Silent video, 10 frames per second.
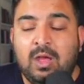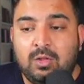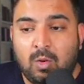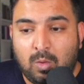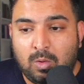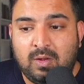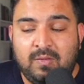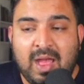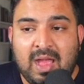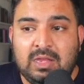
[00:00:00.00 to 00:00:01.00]
the order
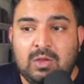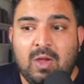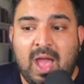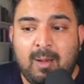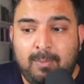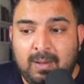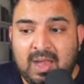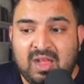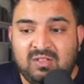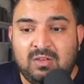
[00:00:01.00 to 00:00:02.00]
that you have
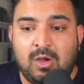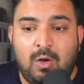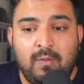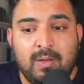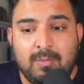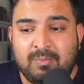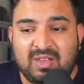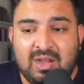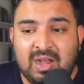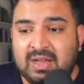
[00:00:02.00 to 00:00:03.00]
placed on the
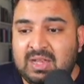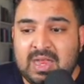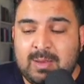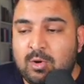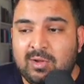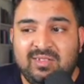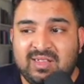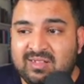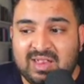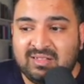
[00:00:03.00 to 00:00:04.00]
website, like Tmall,
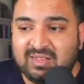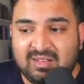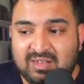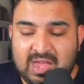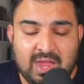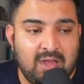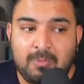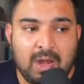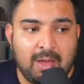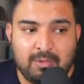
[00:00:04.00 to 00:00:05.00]
1668,
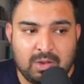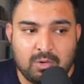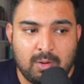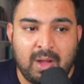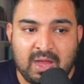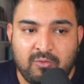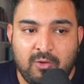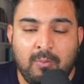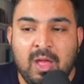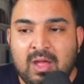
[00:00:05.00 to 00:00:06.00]
wherever you are buying from.